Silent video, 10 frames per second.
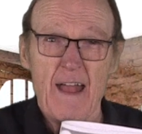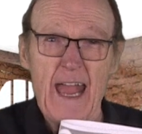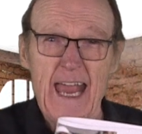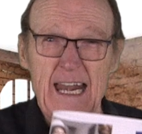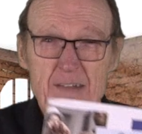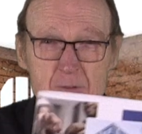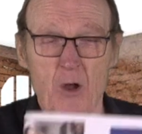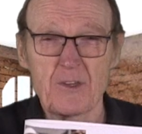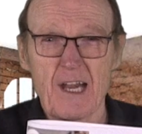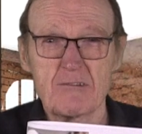and I've
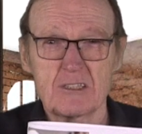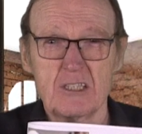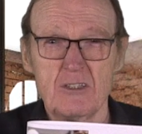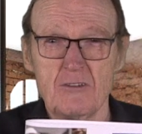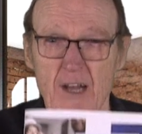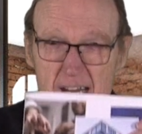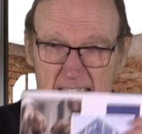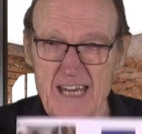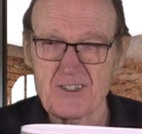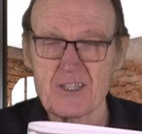rolled out to
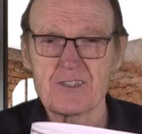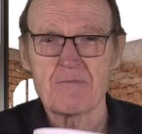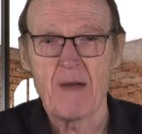agents,